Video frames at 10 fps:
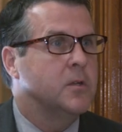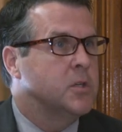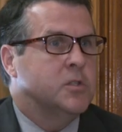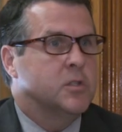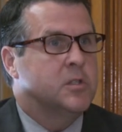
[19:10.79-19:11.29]

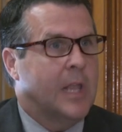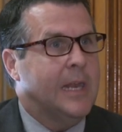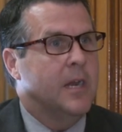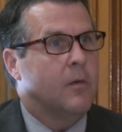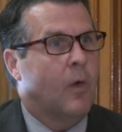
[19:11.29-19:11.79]
She just
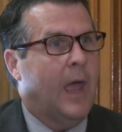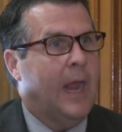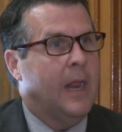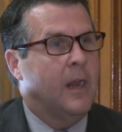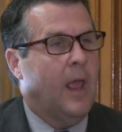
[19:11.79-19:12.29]
didn't,
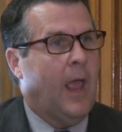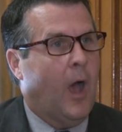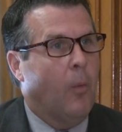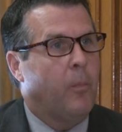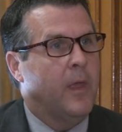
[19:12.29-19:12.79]
right? And
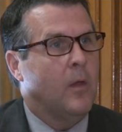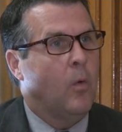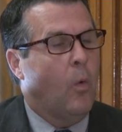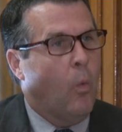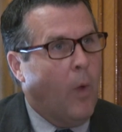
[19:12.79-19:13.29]

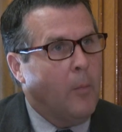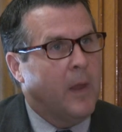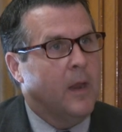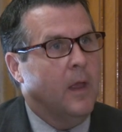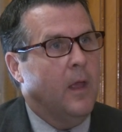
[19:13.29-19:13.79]
helping
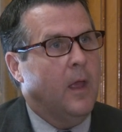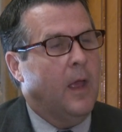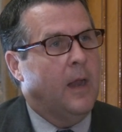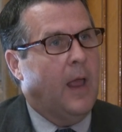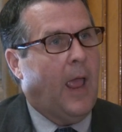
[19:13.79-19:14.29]
women
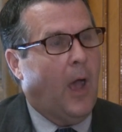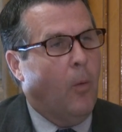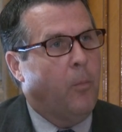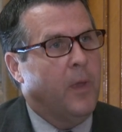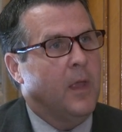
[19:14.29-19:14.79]
and
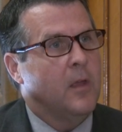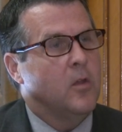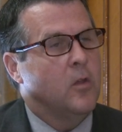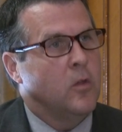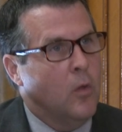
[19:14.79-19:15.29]

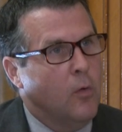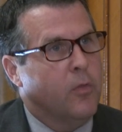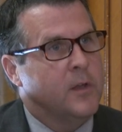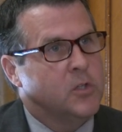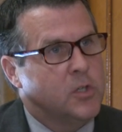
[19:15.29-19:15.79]
helping
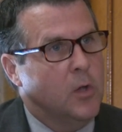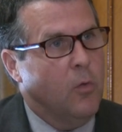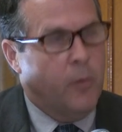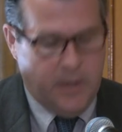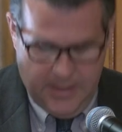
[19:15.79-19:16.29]
youth and children.